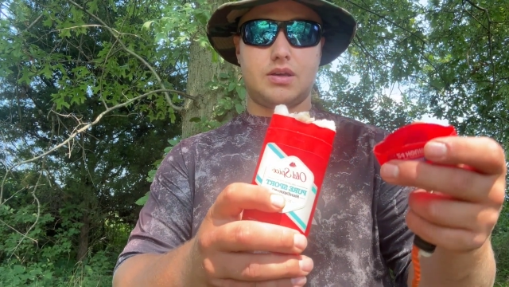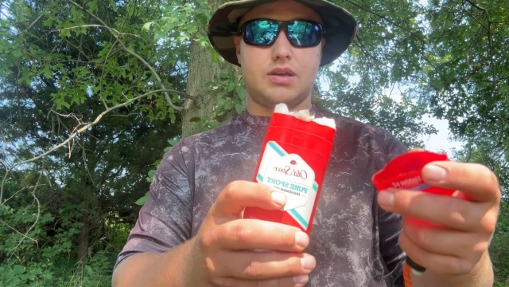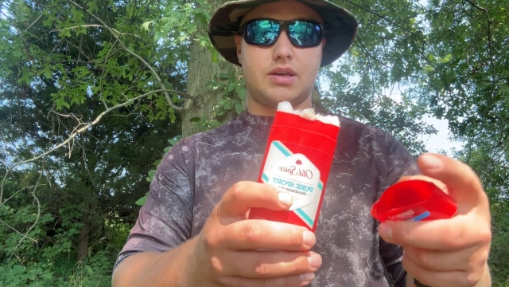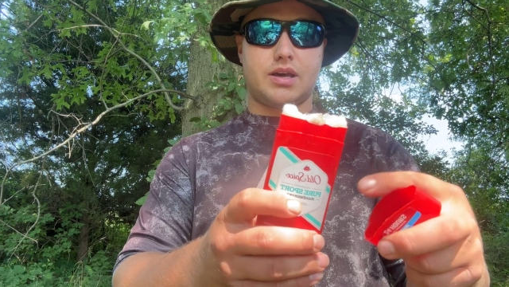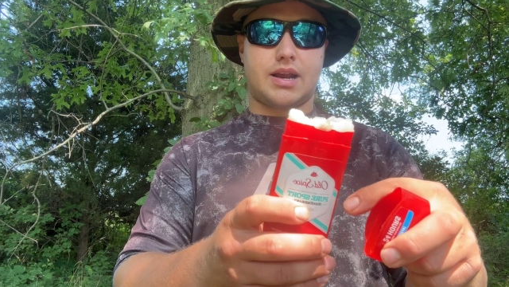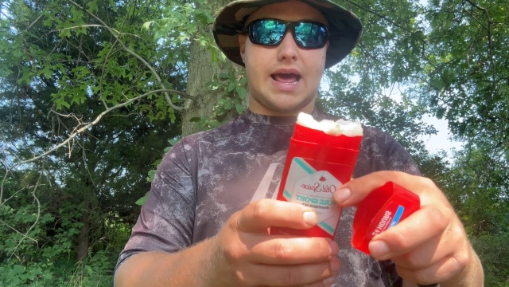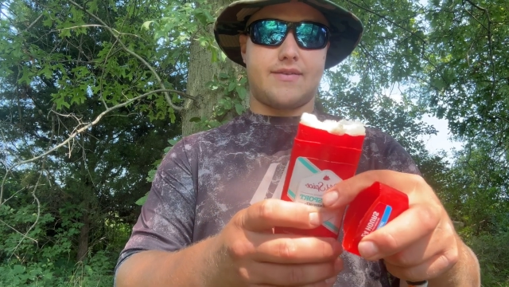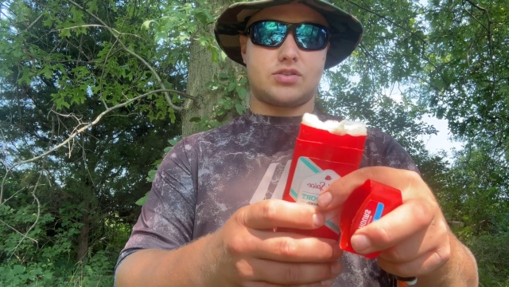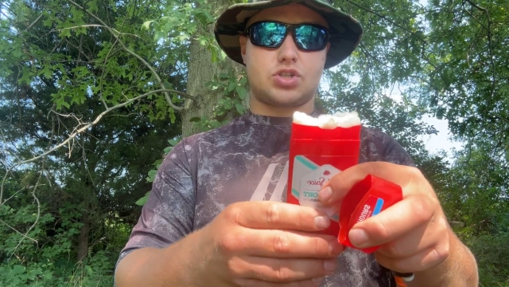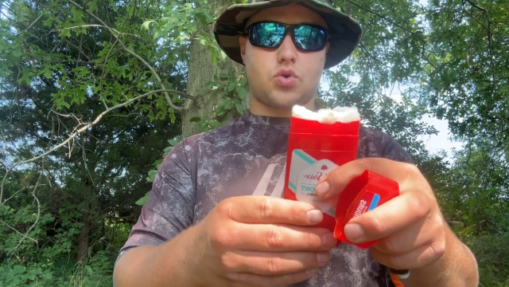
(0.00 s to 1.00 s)
And I
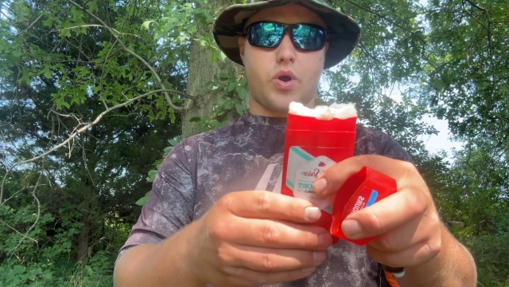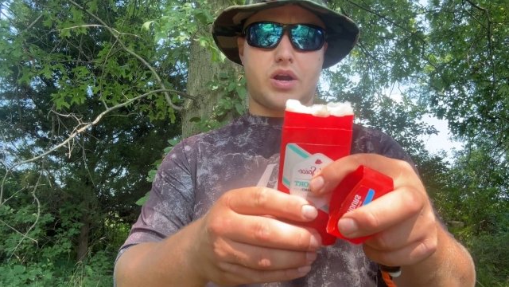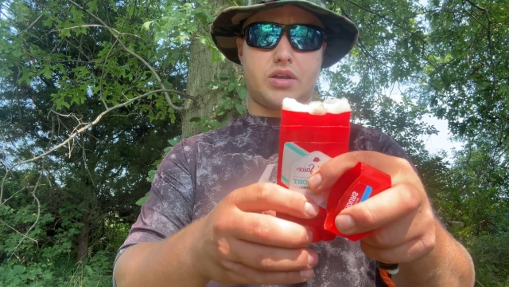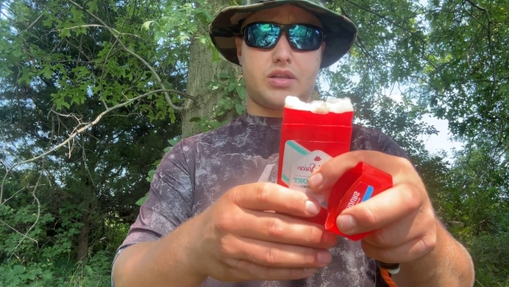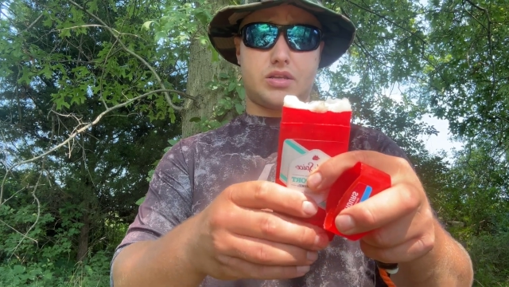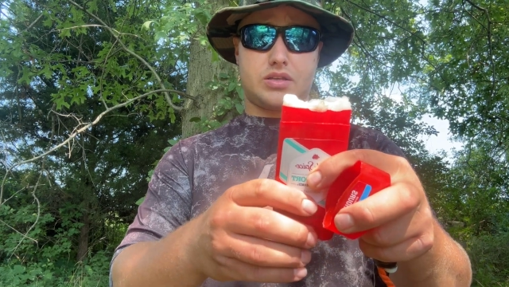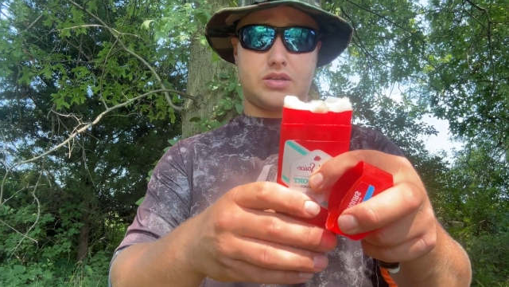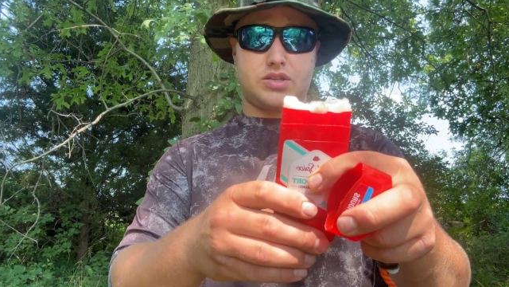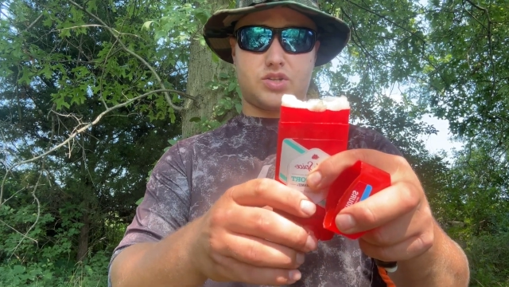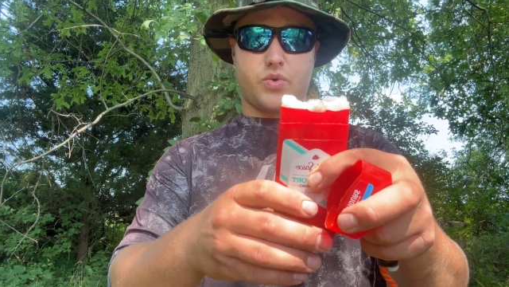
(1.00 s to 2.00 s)
haven't squared
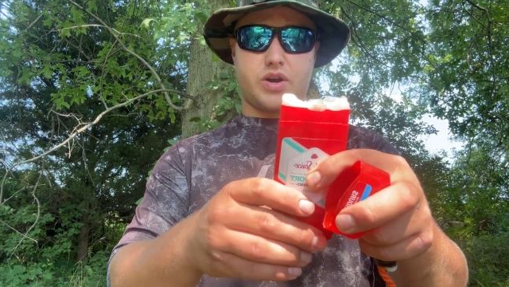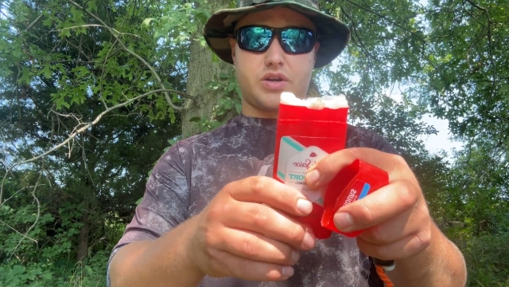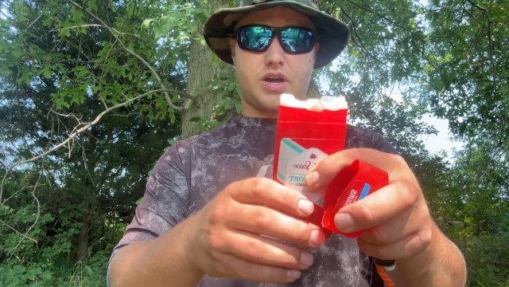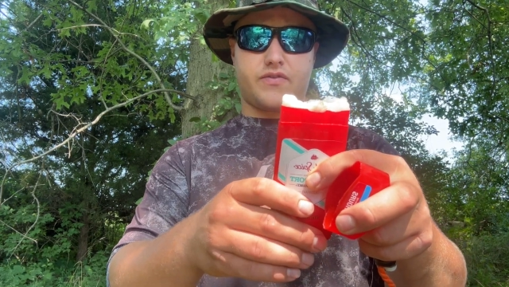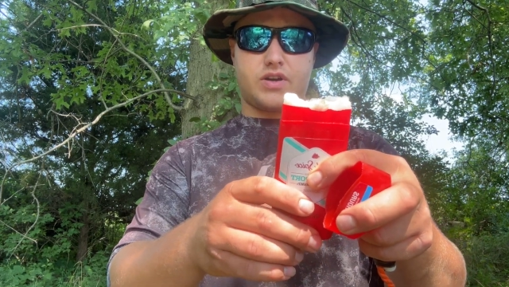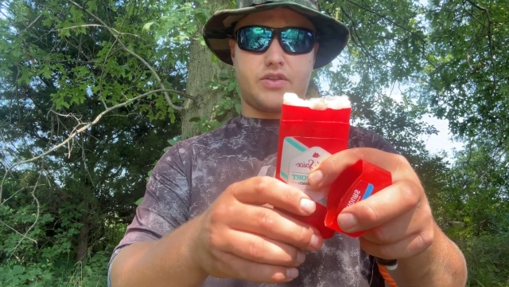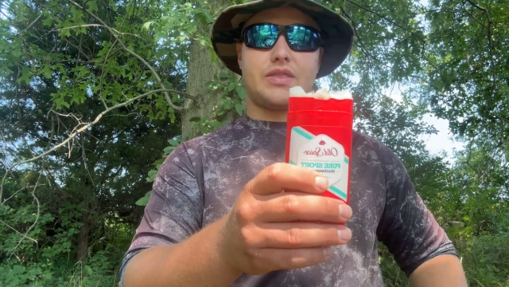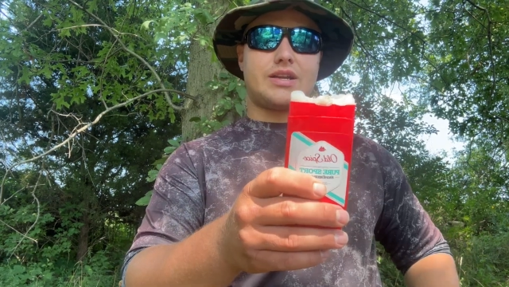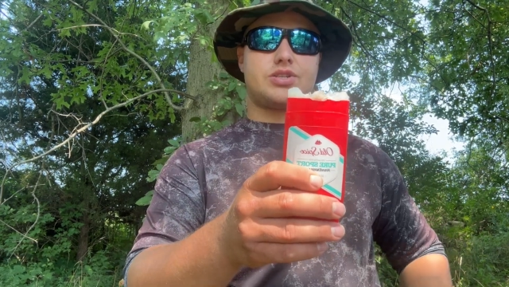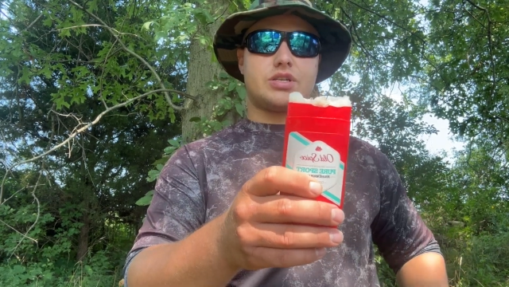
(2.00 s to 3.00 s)
it off or nothing.
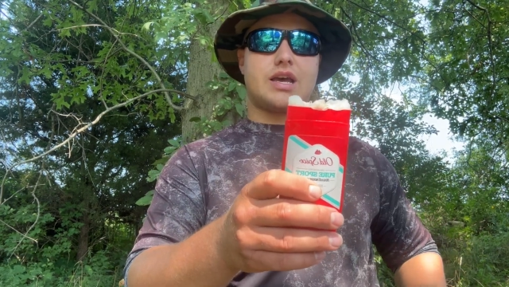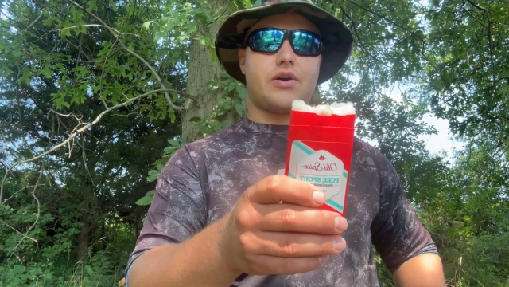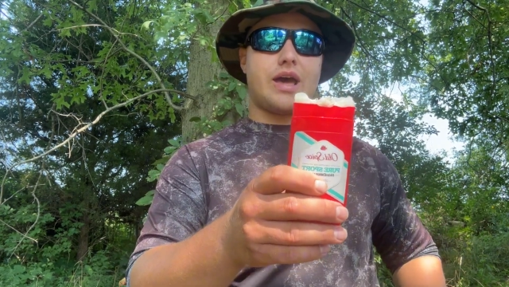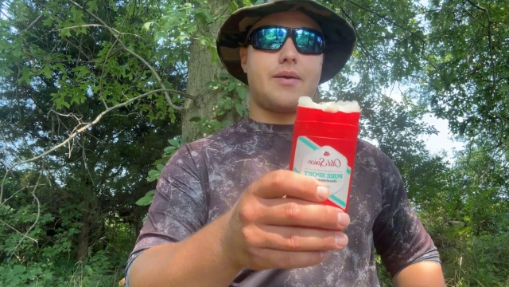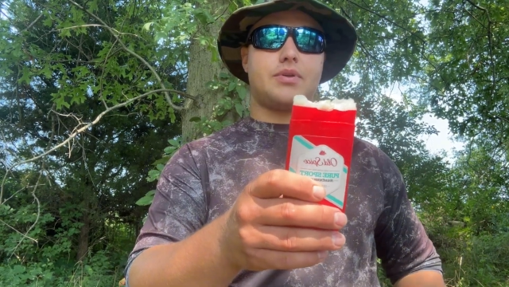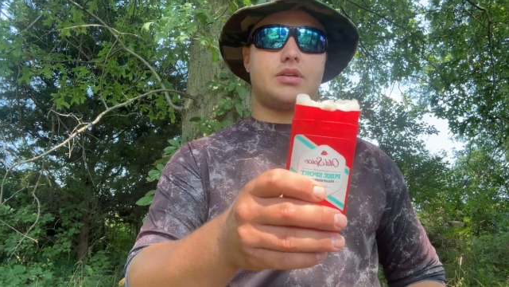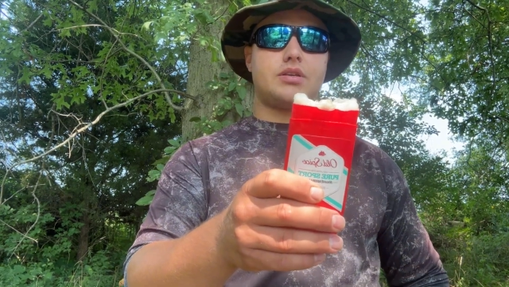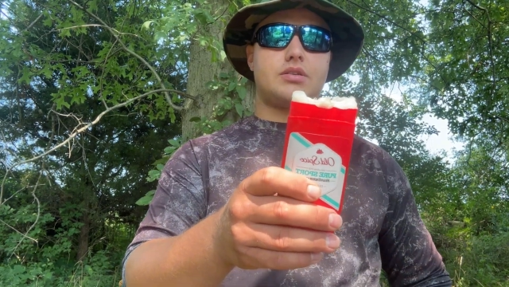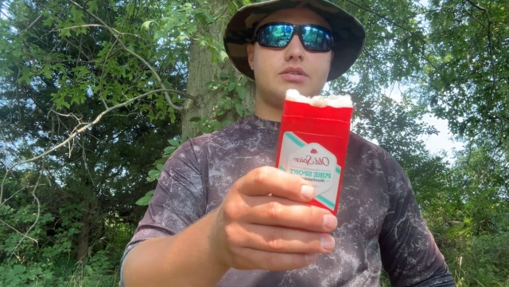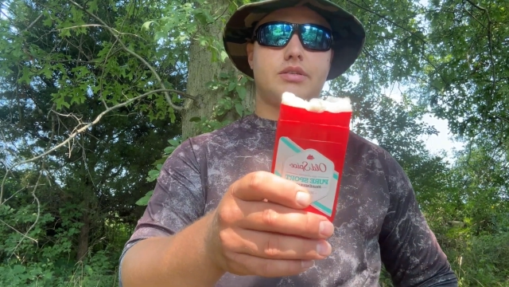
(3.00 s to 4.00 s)
That's just how it happened to
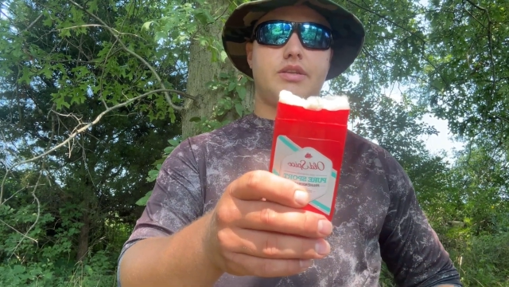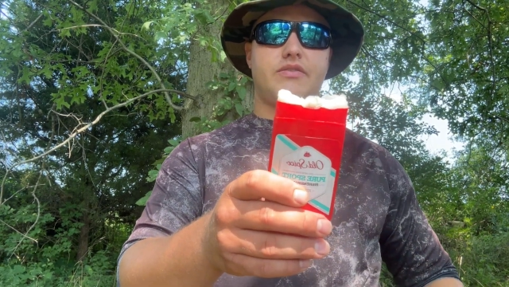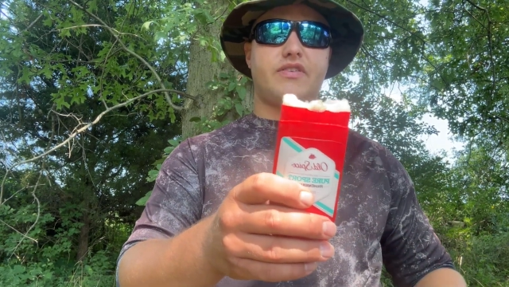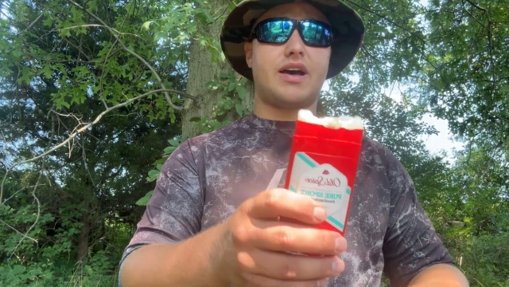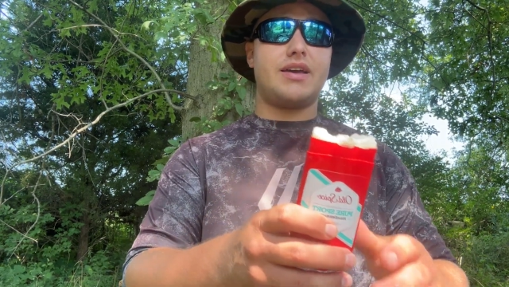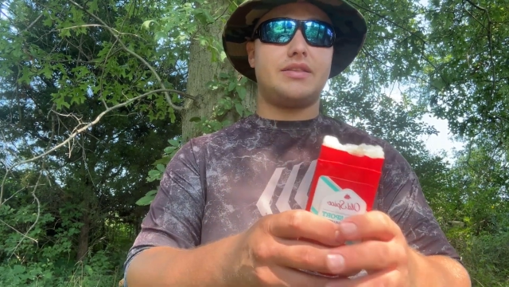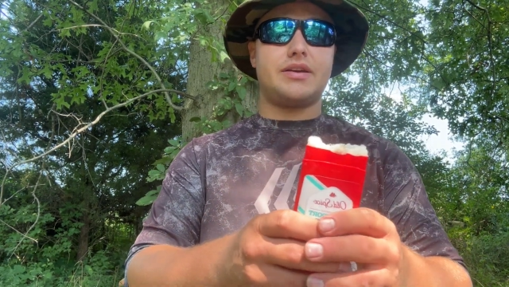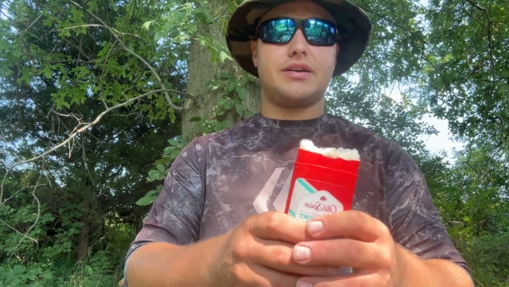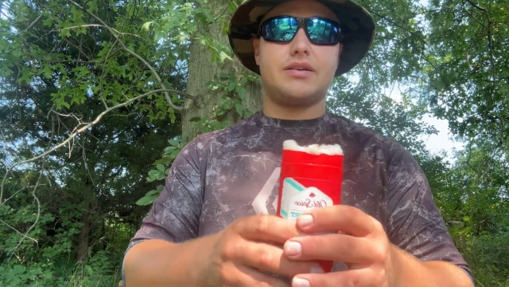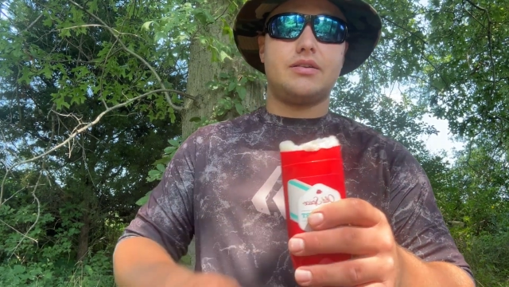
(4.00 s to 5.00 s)
solidify in there.